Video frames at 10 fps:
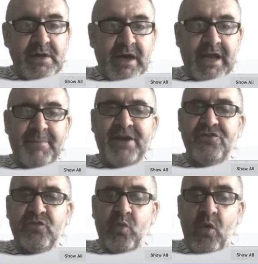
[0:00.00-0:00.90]
And I might
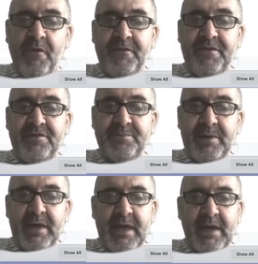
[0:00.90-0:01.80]
just want this bit
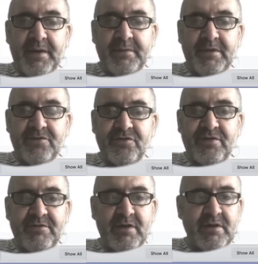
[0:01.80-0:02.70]
here. Let's just
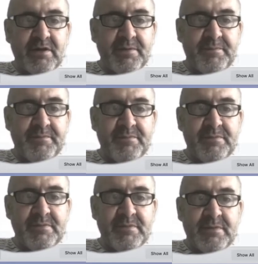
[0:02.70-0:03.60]
have a look.
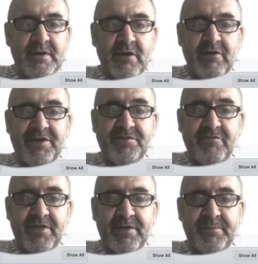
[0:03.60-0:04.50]
Or listen rather.